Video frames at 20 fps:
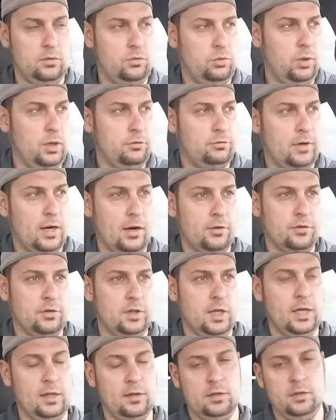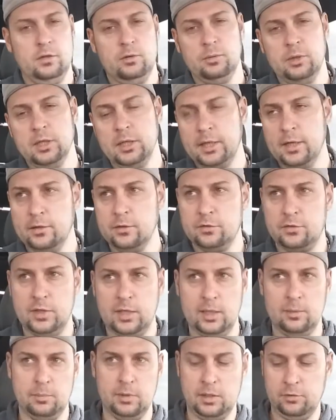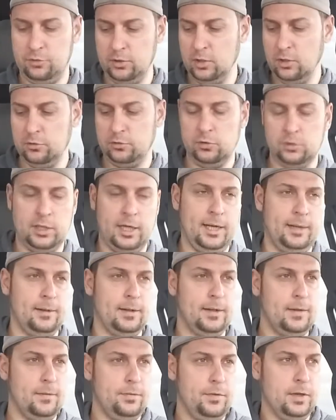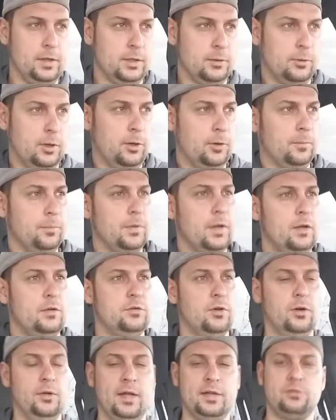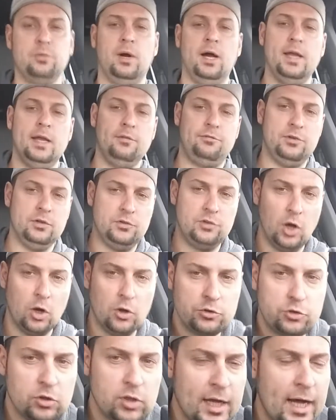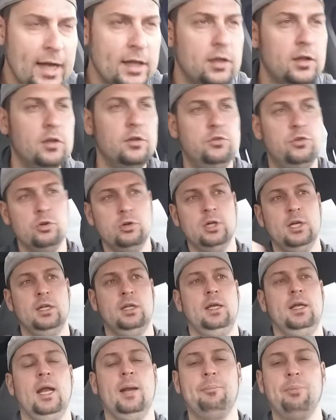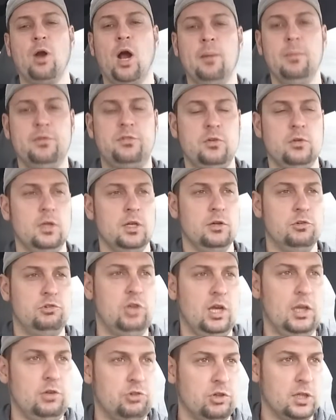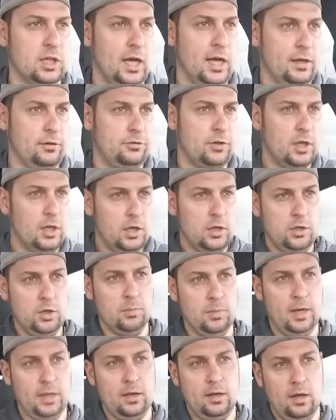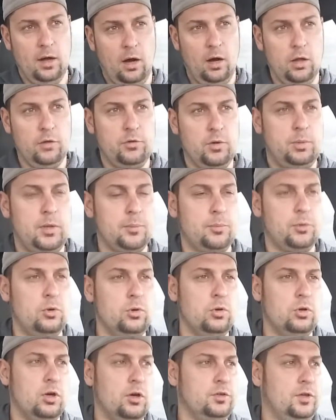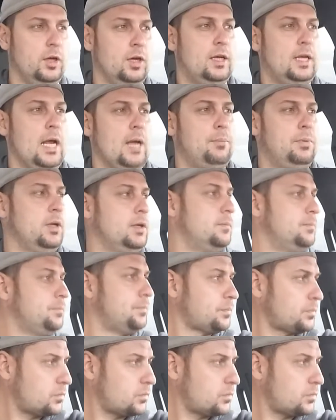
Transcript: 24 hours a day, then you'll really understand. But if you don't do that, then you won't. So that's why if you don't do that, do it. And I promise you, it'll change your life. You might, all of you people who go out there camping